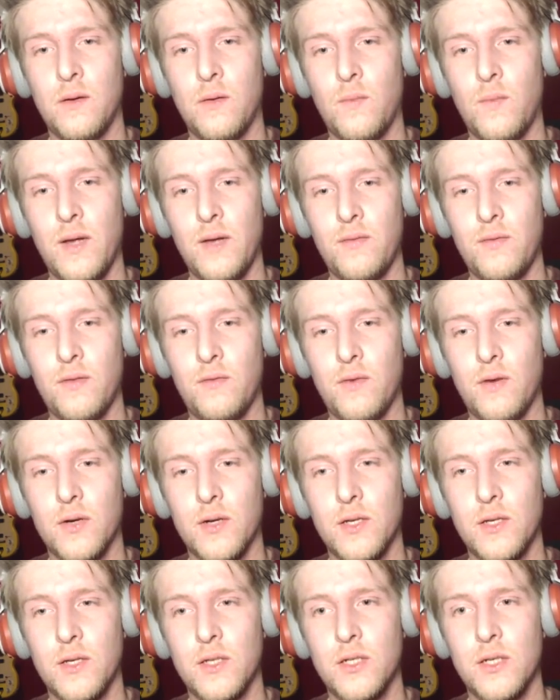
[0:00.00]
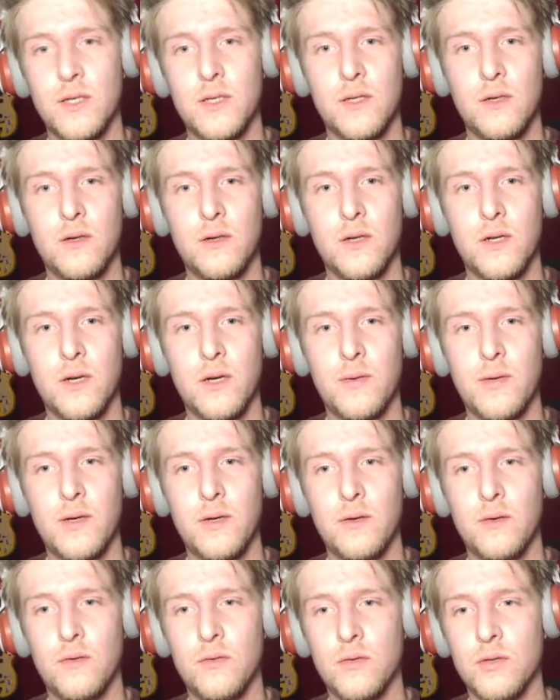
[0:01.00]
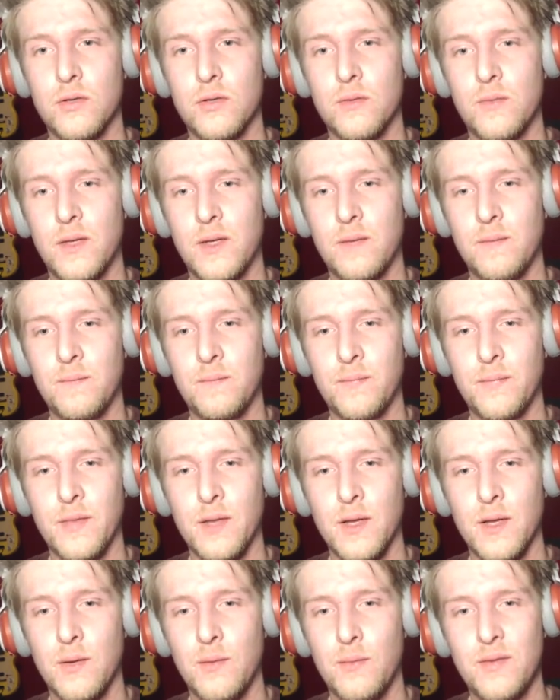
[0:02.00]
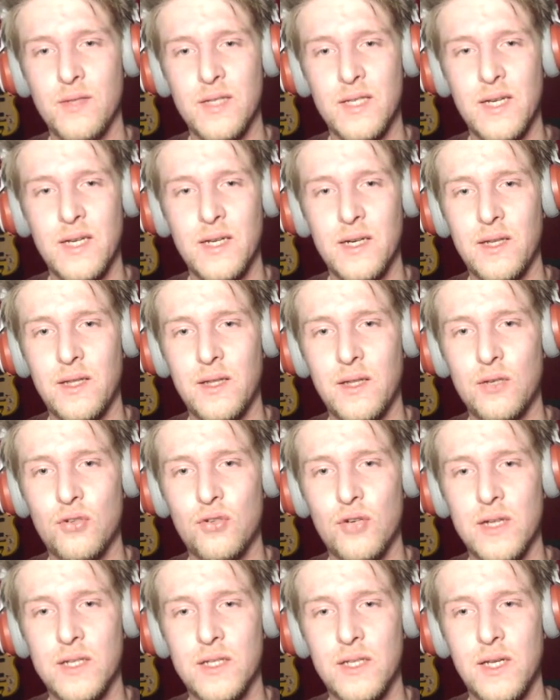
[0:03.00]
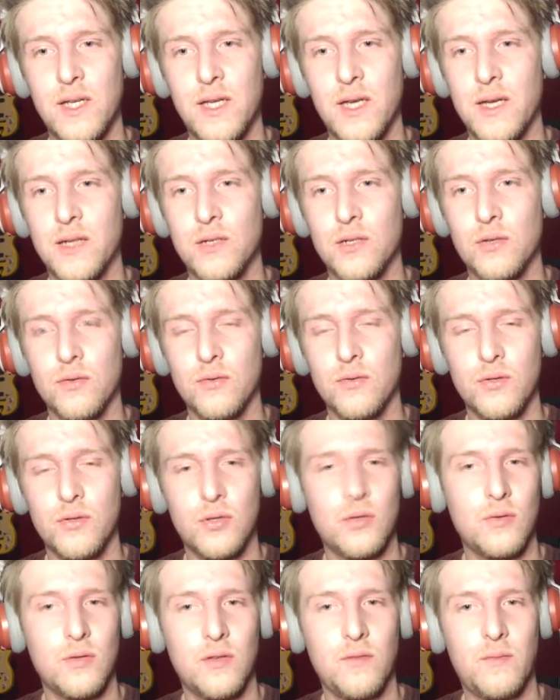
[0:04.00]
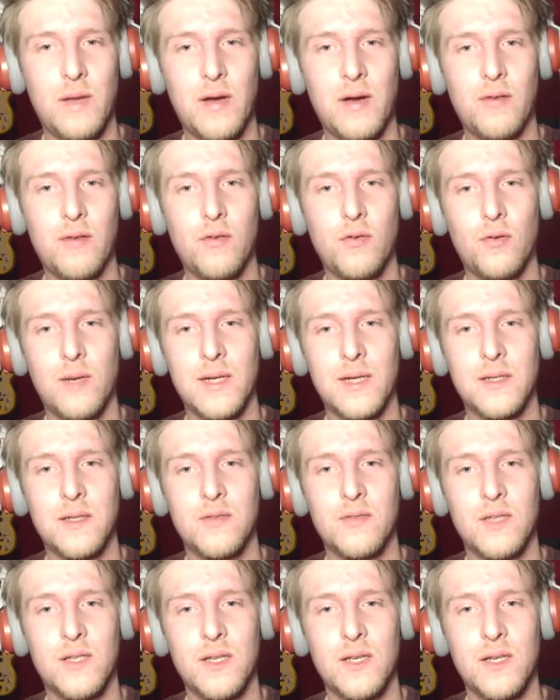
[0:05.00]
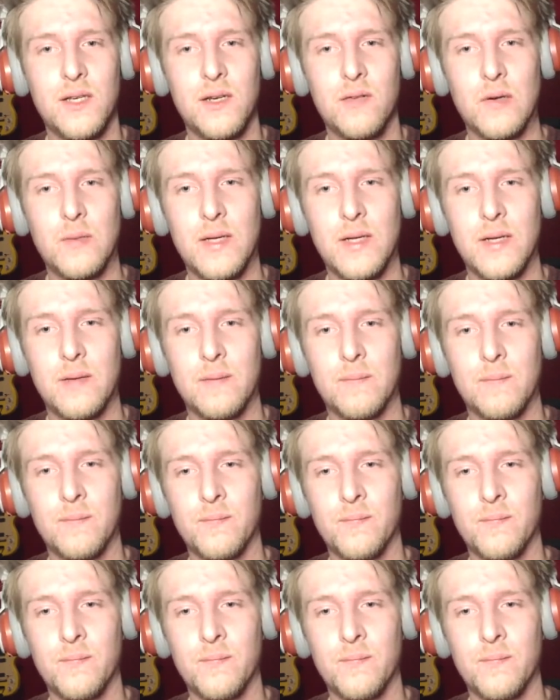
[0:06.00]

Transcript: I'm waiting for the rocking chair to start going or something. We haven't seen anything drastic yet. It's all just sort of paranormal activity, you know what I mean?